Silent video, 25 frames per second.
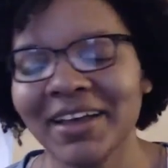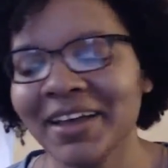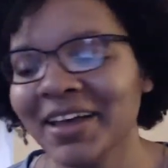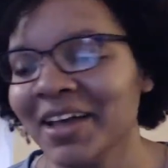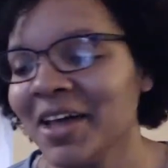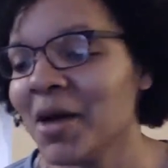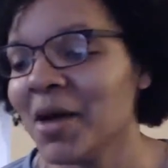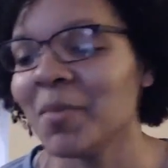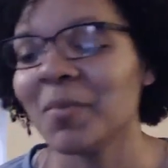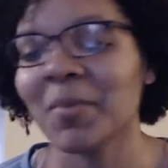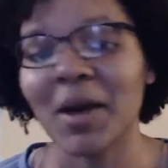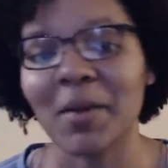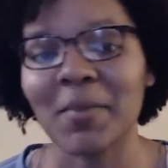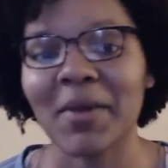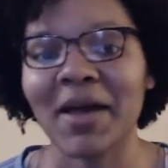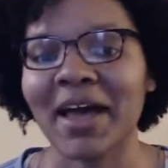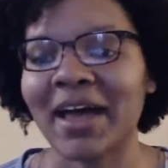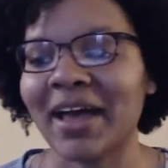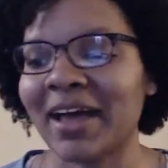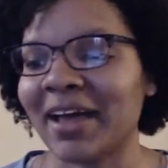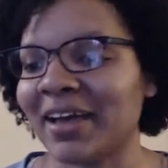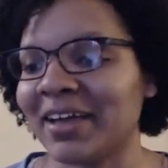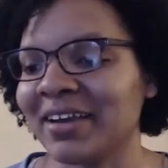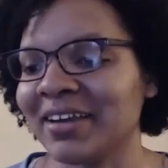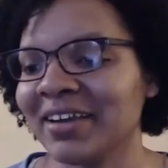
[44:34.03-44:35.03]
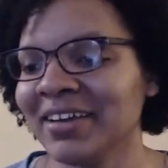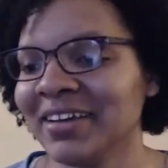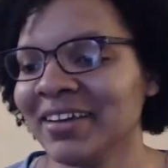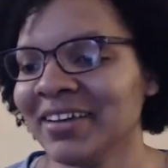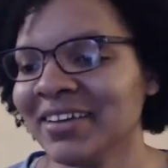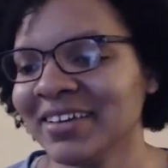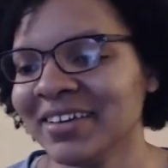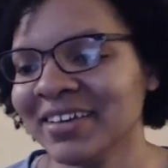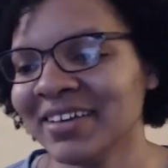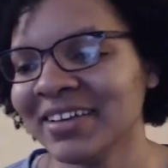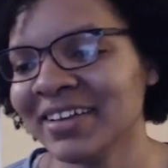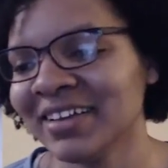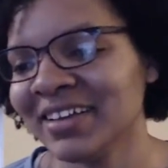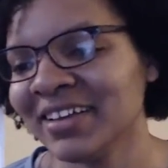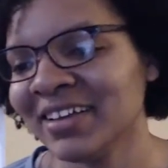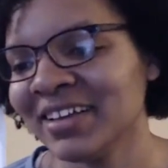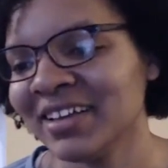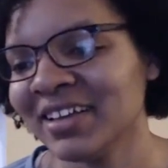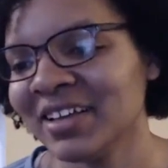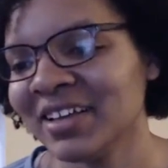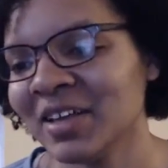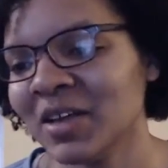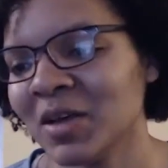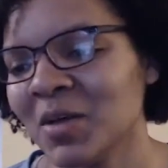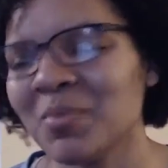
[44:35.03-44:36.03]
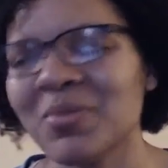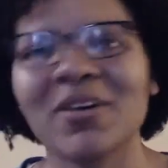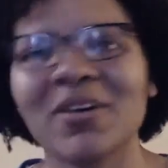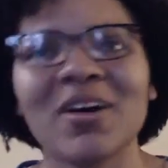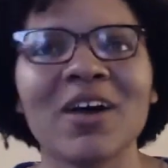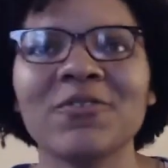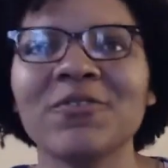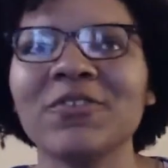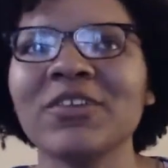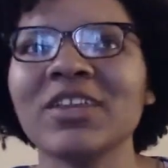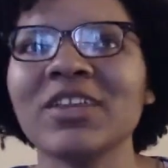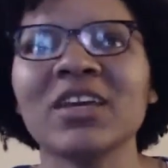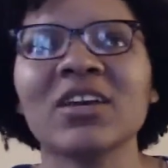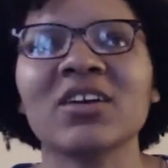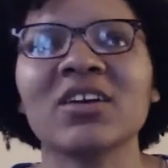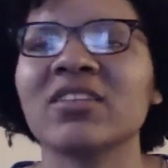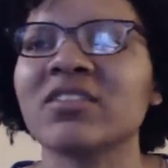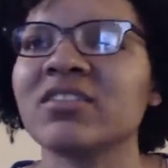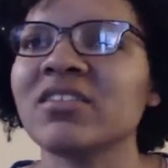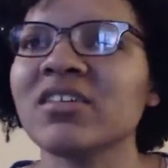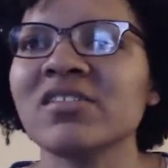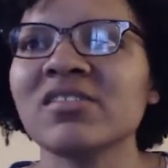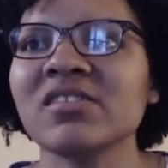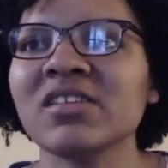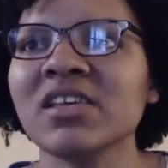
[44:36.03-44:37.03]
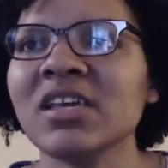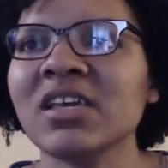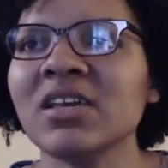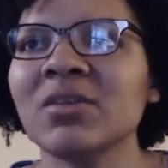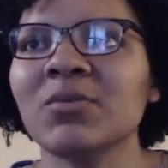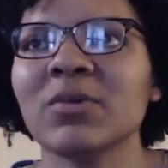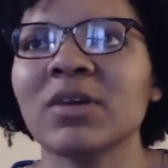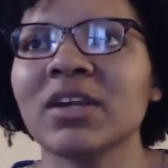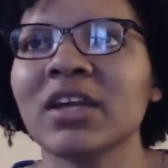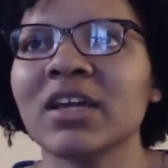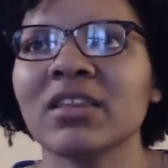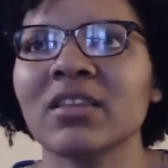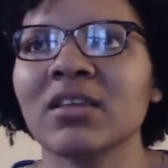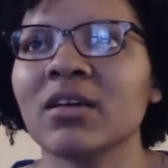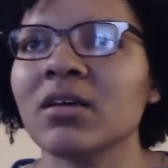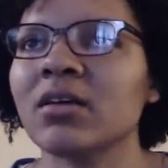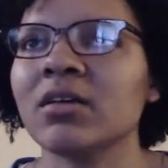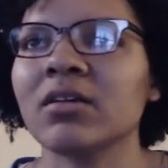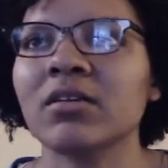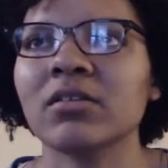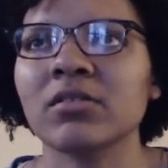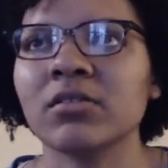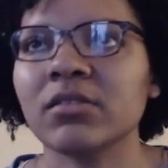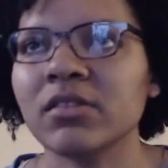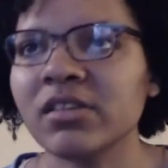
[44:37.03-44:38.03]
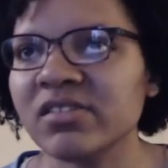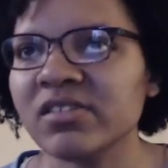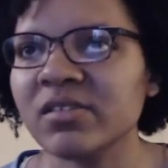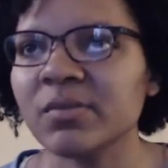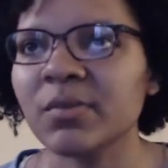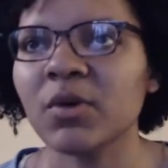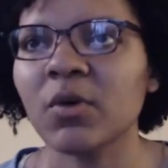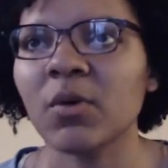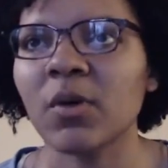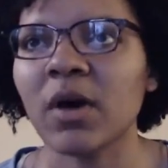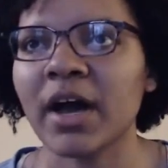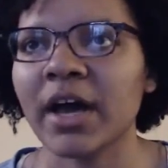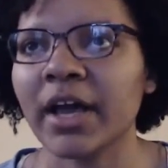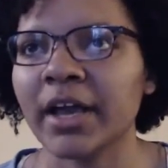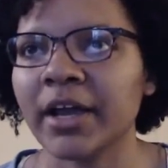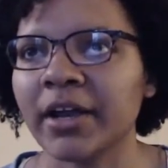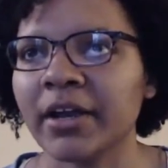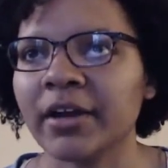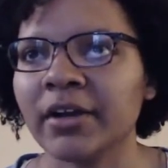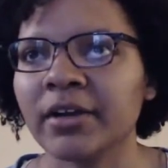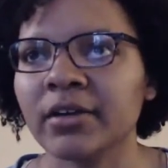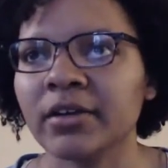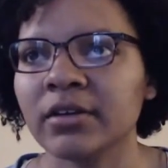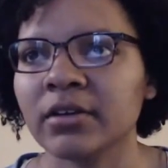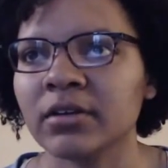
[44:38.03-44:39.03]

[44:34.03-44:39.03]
My bad. But I feel like Disney, Lizzie McGuire.